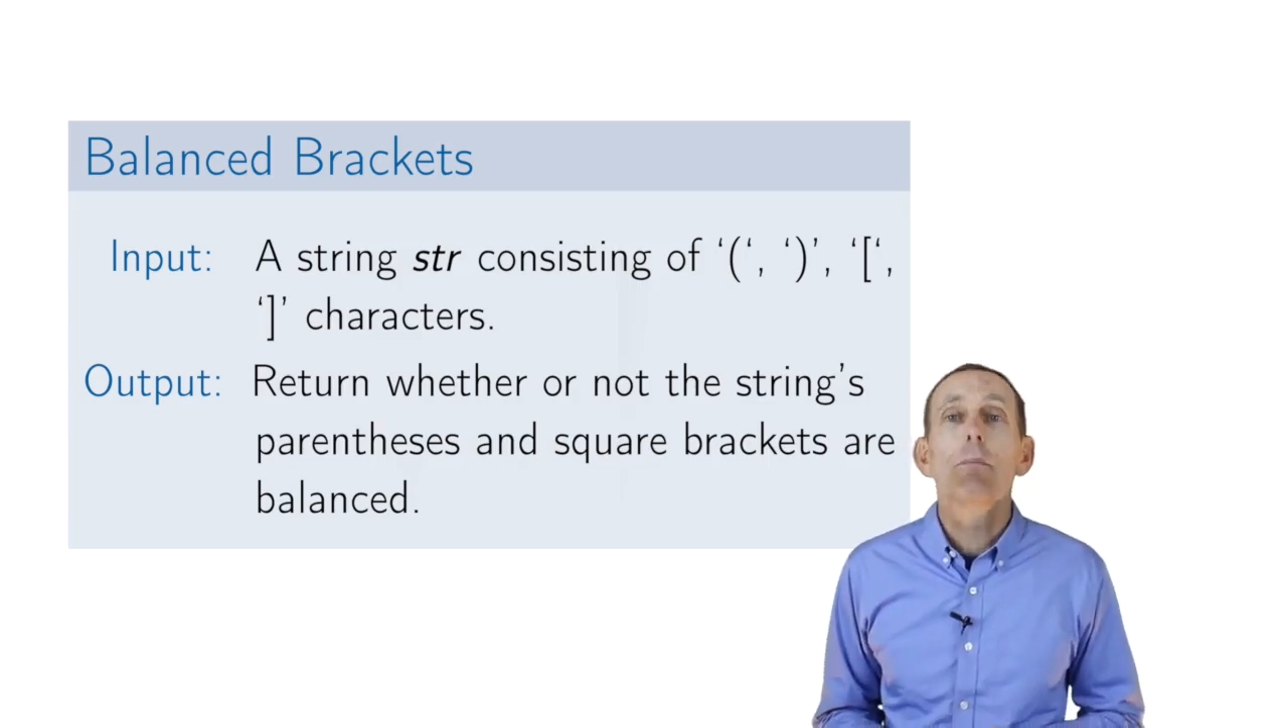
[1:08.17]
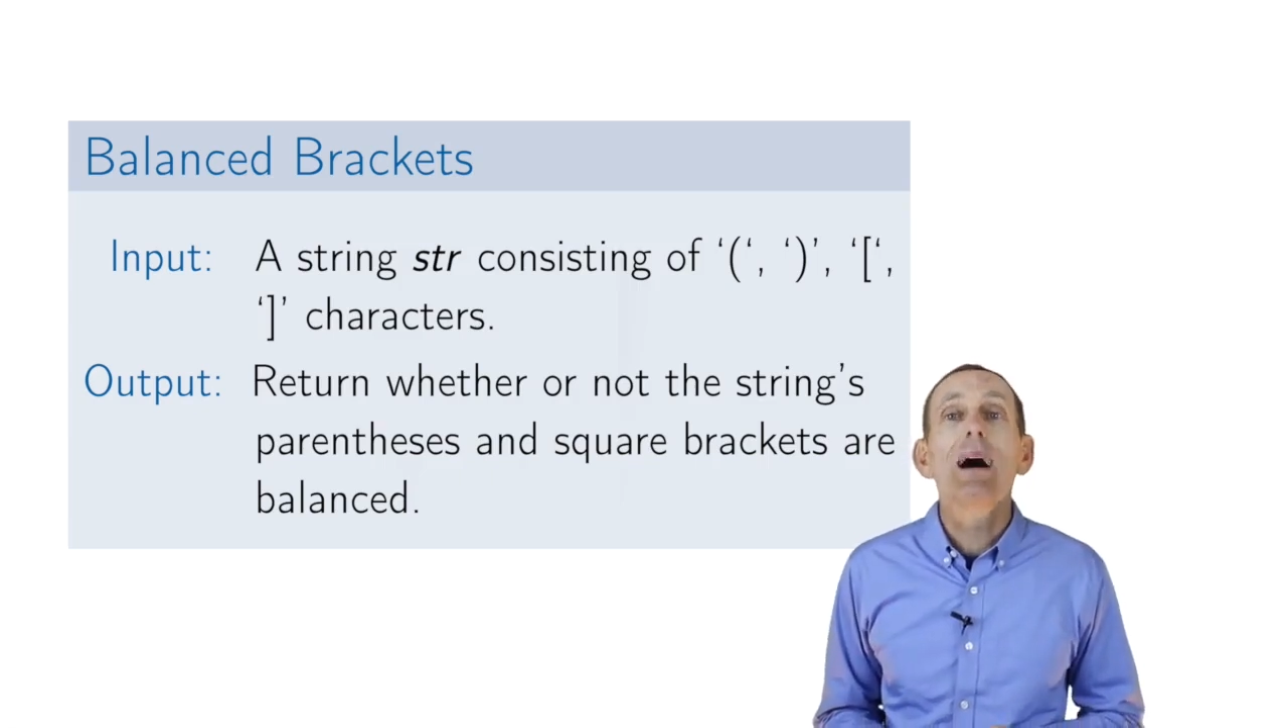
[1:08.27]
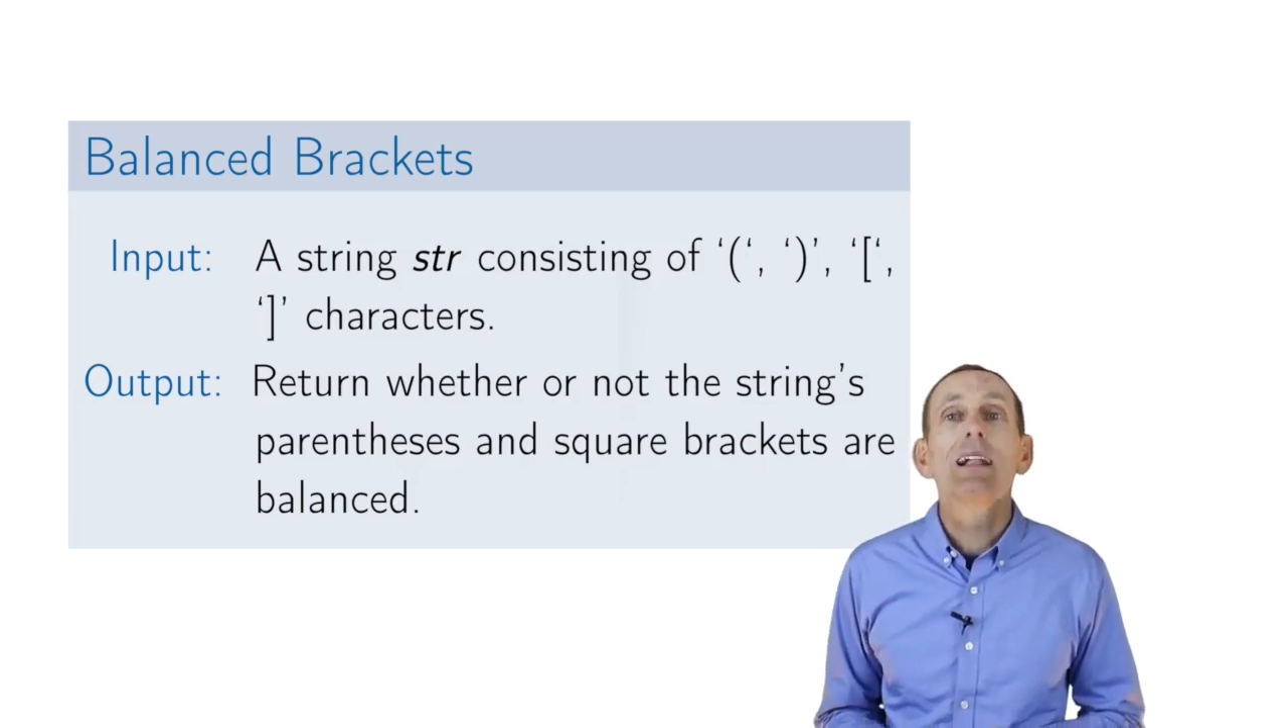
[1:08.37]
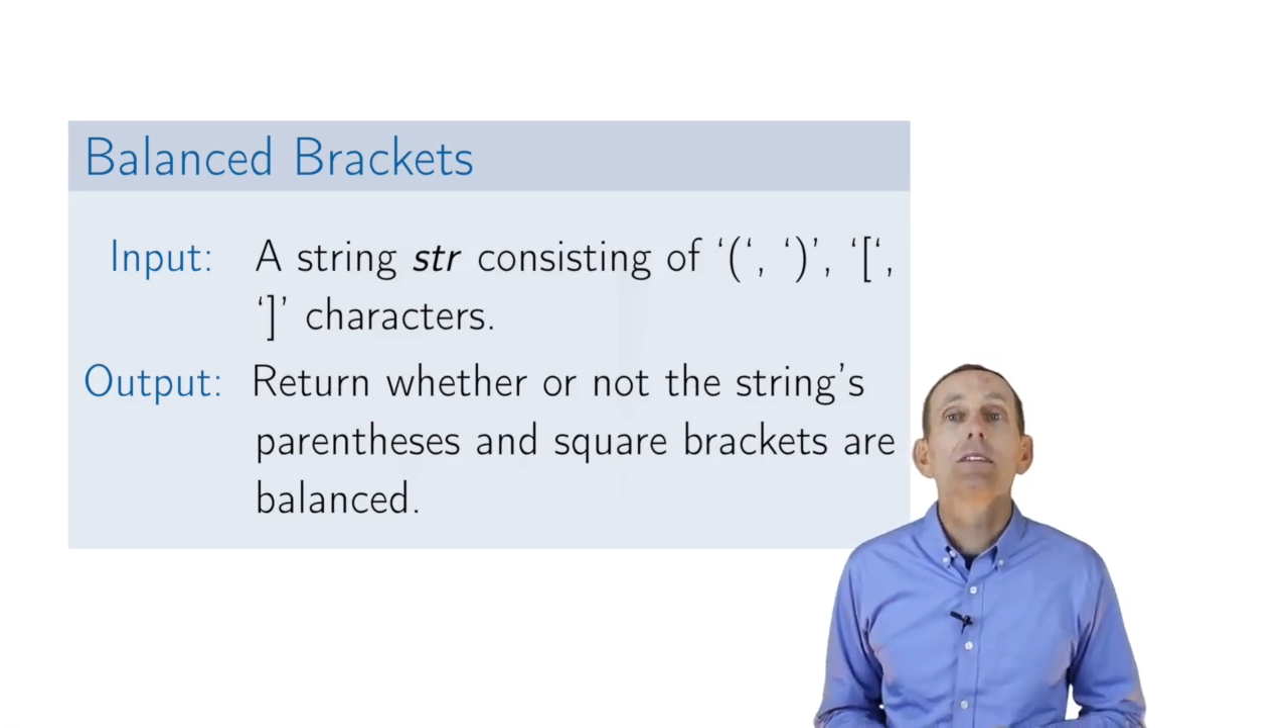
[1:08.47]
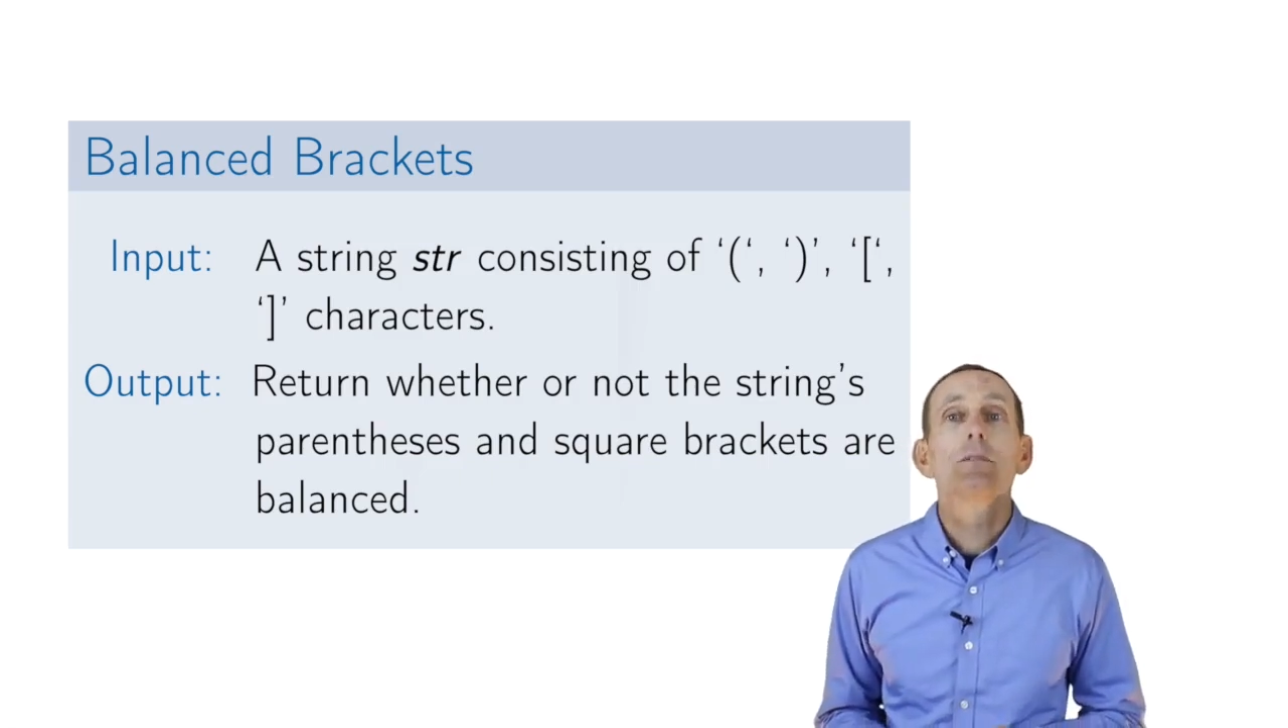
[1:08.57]

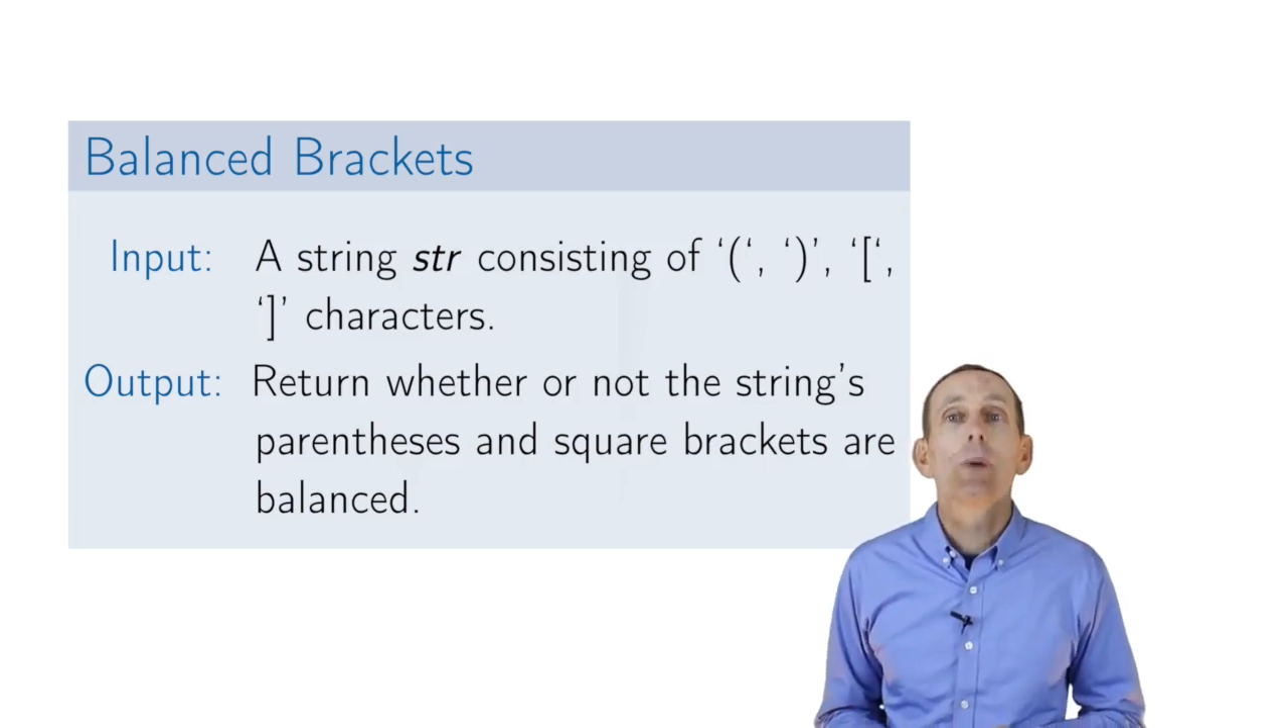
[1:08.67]
balanced